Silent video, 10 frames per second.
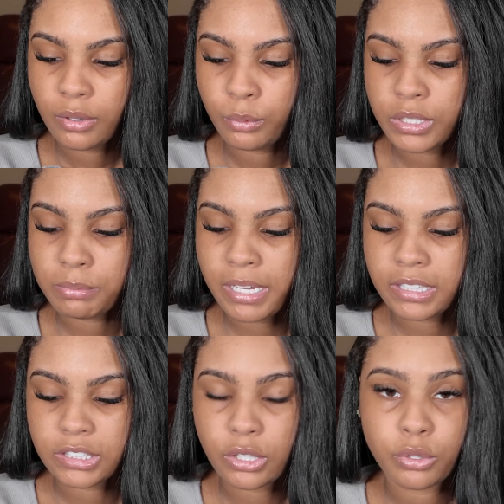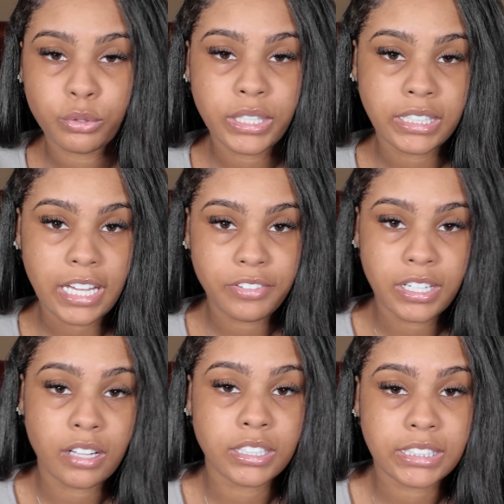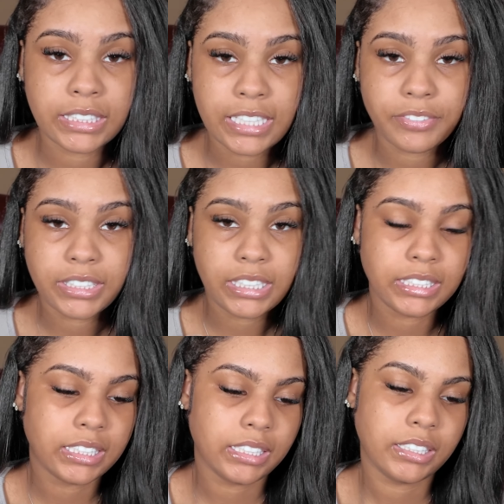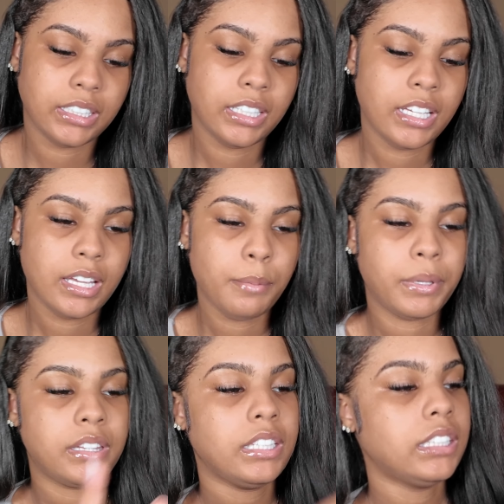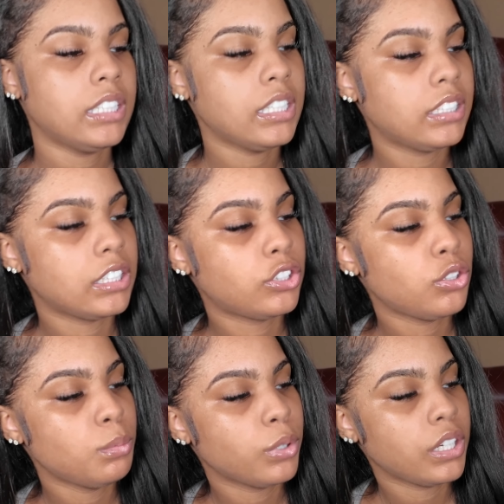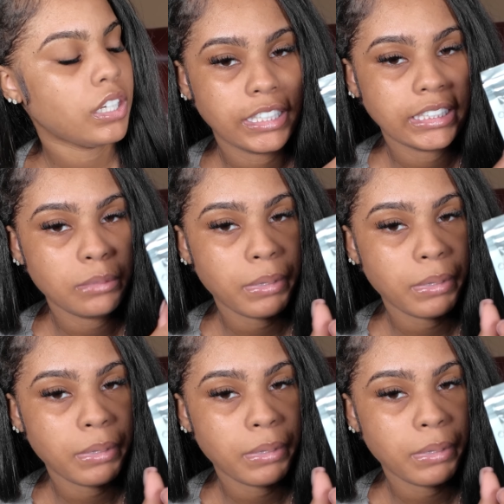which made the total $11.17. But this is the turmeric cleansing